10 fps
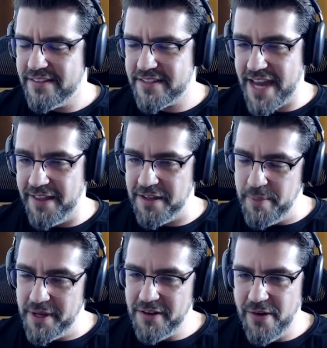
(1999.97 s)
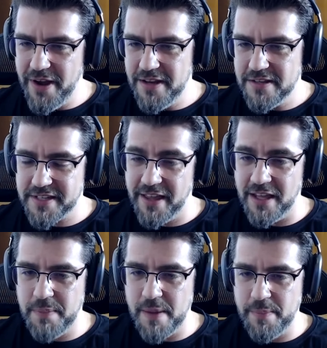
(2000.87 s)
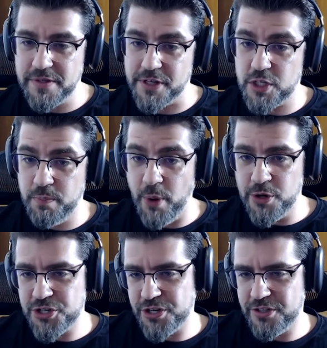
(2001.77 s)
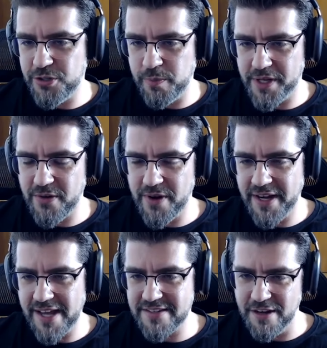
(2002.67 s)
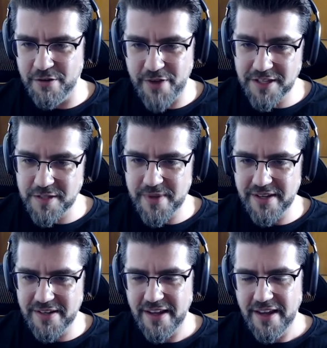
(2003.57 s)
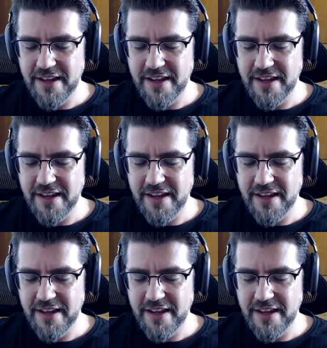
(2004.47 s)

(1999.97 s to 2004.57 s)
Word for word: Scaling Bitcoin, scaling people's exposure to Bitcoin as an investment,